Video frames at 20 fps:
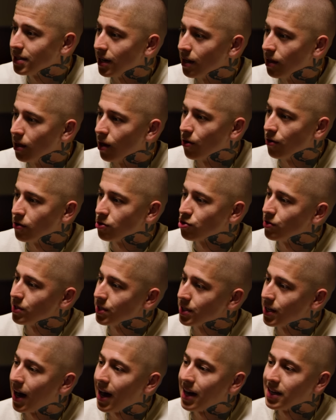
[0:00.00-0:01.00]
and learn to
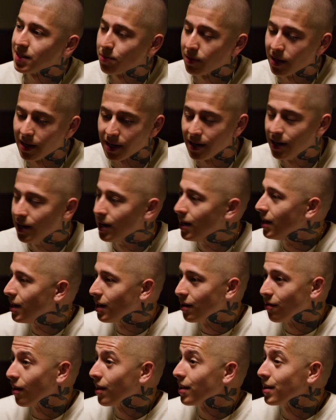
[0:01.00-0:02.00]
trust God's plan
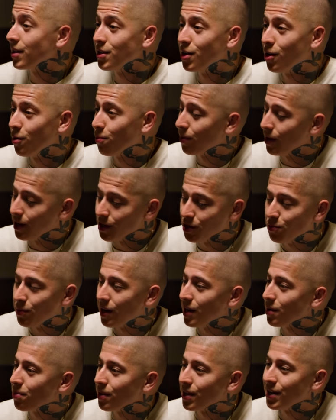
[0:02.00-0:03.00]
rather than your plan. You
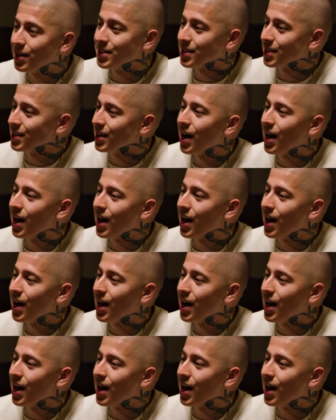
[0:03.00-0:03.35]
make plans and